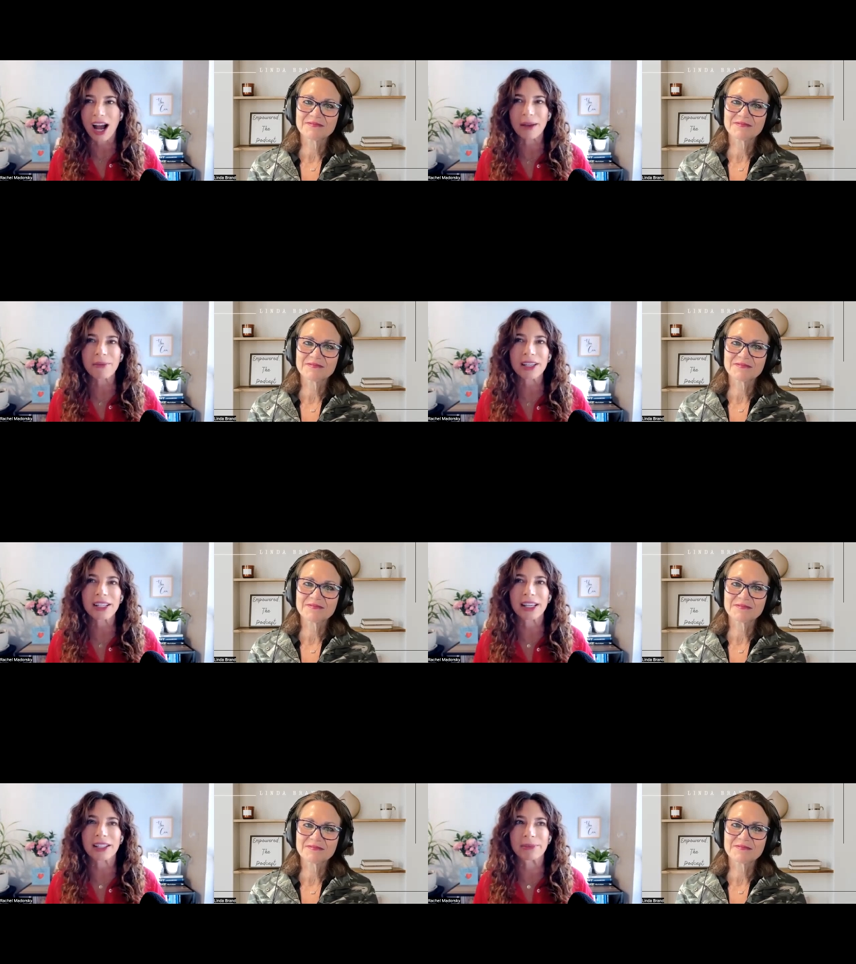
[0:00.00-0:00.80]
Speaker 1: I'm
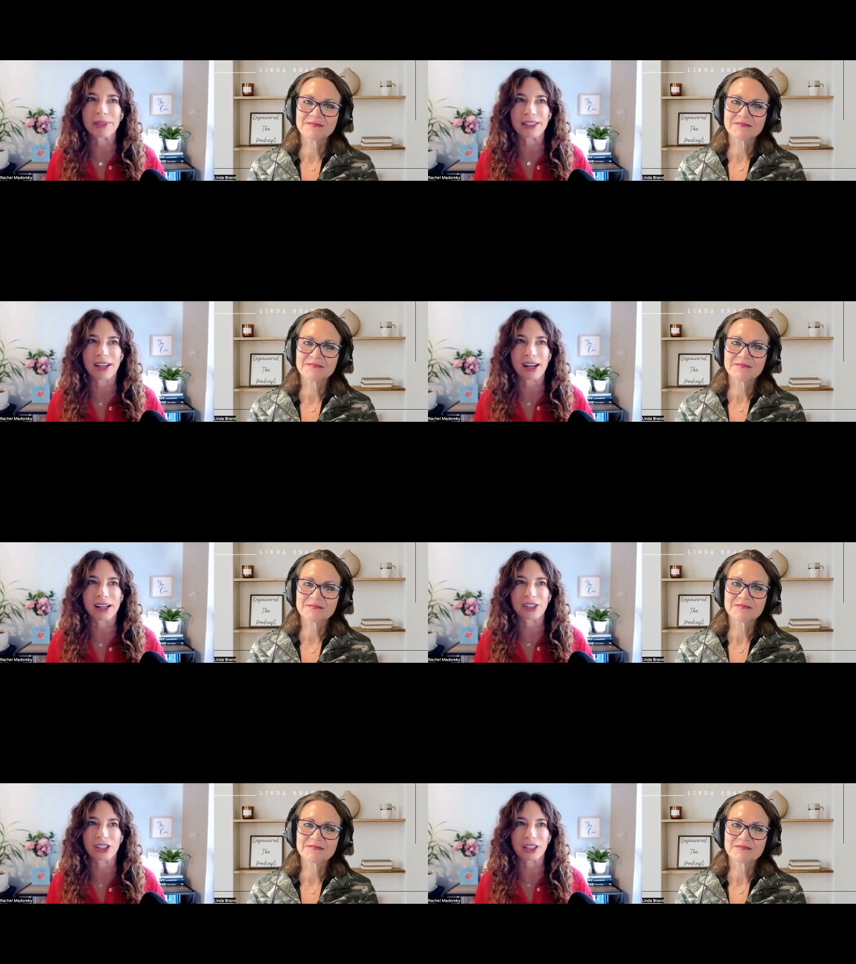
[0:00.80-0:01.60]
going to get a
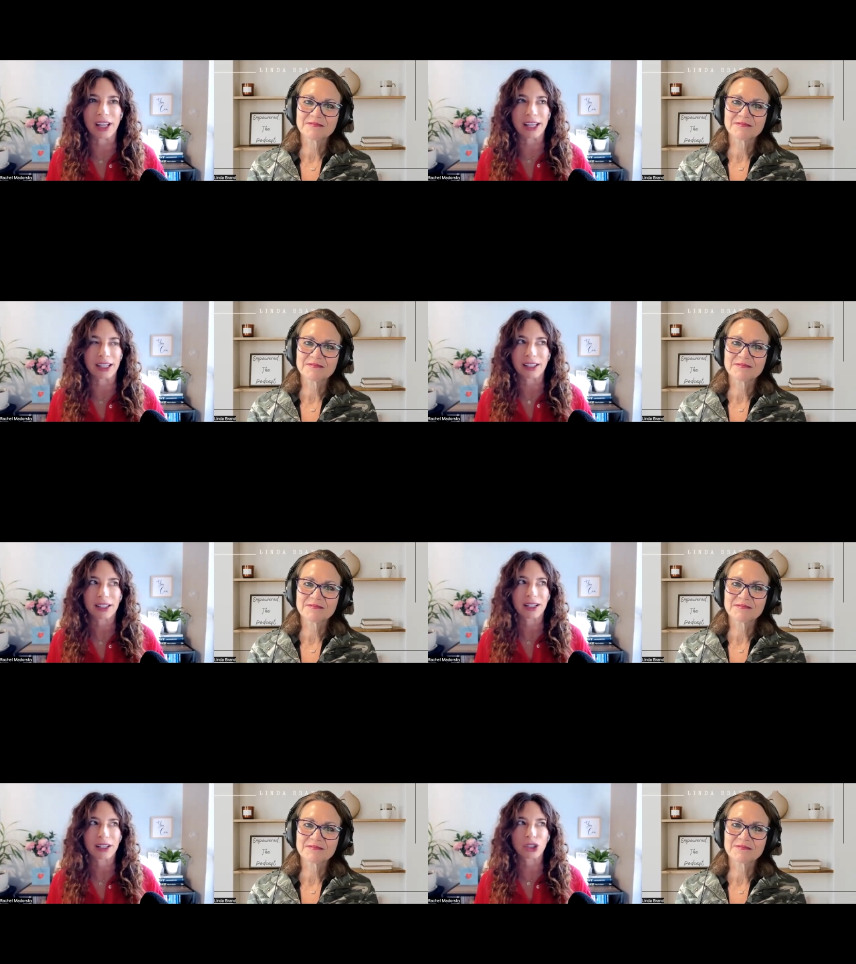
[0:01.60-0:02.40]
massage
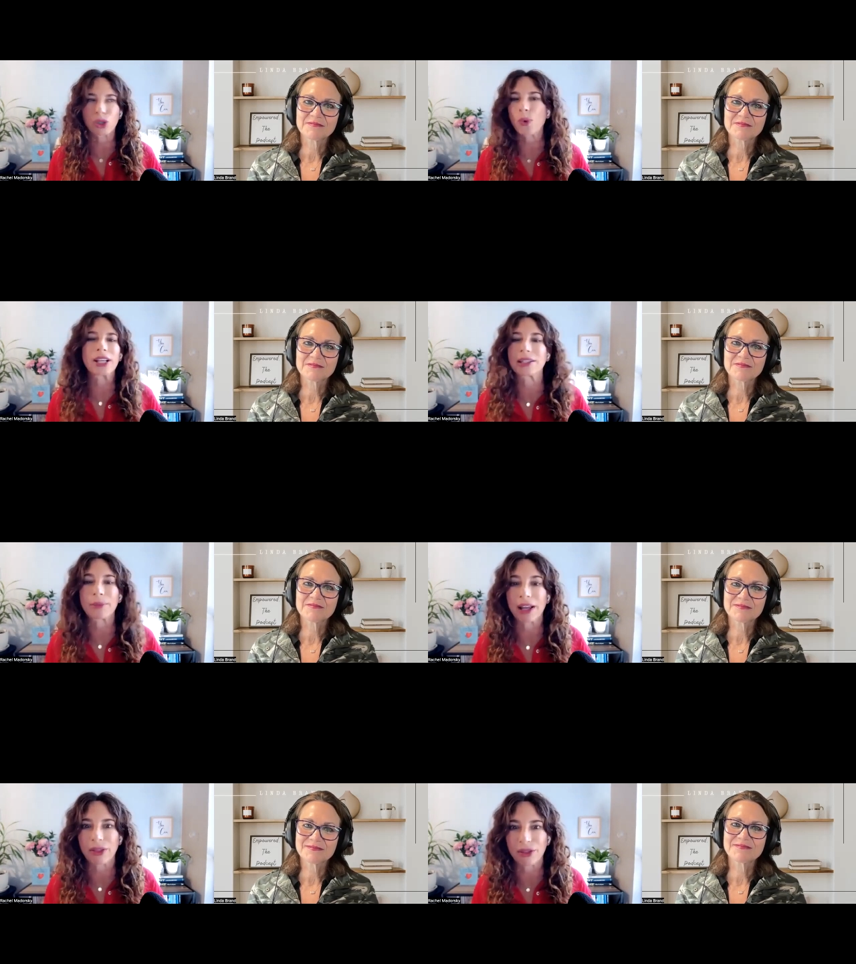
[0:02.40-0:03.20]
like twice
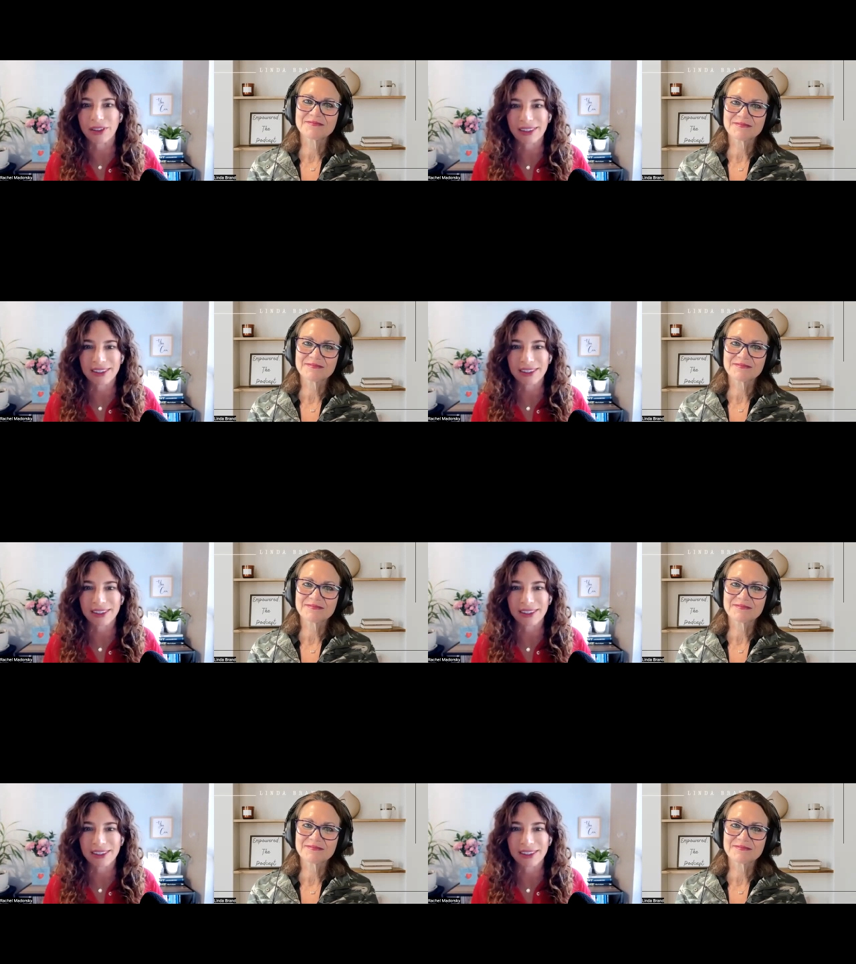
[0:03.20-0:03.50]
a month.